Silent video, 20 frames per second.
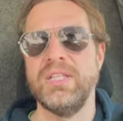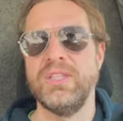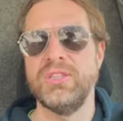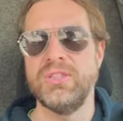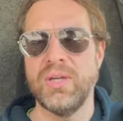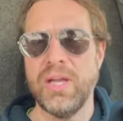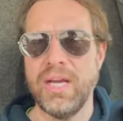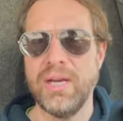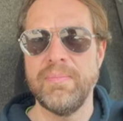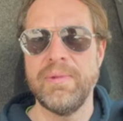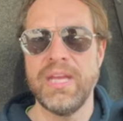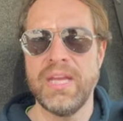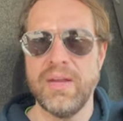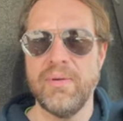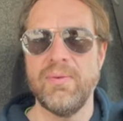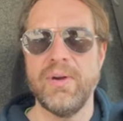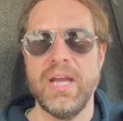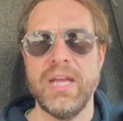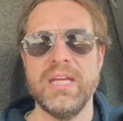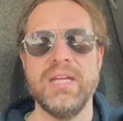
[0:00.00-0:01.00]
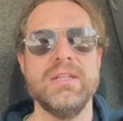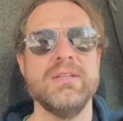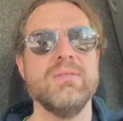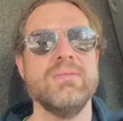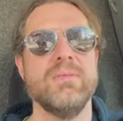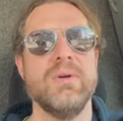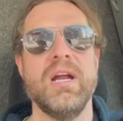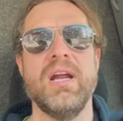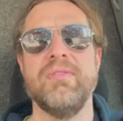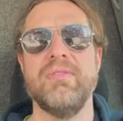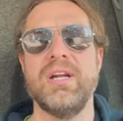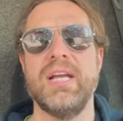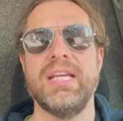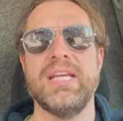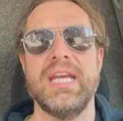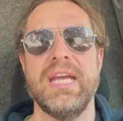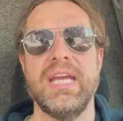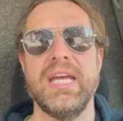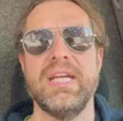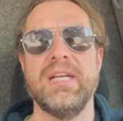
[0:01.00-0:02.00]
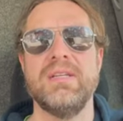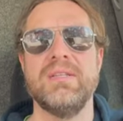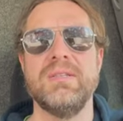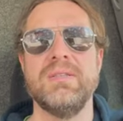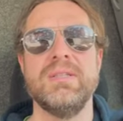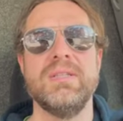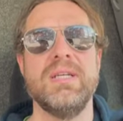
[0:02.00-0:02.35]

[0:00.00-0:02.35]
try to make it right wherever I can.